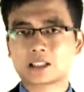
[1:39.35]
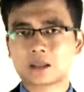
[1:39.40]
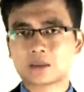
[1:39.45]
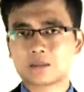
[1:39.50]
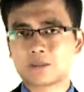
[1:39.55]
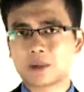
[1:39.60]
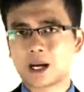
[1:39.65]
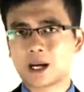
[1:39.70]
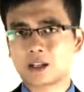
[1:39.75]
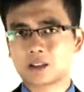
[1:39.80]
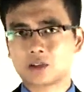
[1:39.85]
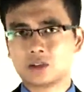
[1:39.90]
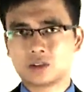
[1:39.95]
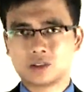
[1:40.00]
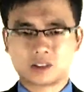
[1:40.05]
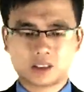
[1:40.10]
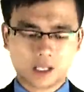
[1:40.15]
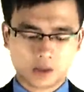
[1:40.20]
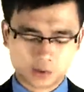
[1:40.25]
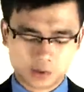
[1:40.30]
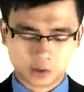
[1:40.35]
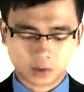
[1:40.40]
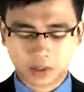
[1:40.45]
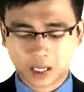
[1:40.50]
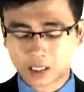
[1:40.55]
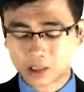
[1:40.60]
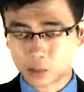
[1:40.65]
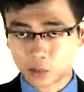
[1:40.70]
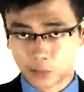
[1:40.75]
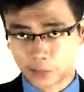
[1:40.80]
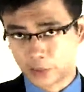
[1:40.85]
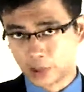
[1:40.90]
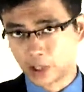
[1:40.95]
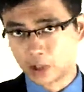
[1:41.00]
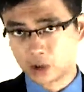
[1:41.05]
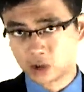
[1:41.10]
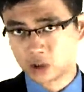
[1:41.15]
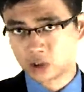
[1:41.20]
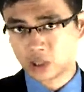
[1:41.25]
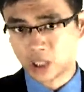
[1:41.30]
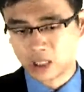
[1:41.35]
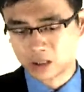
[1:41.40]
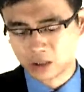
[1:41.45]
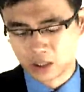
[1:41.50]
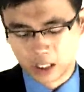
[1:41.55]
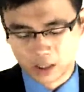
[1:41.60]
it back to the scenario. So that's where we're going to start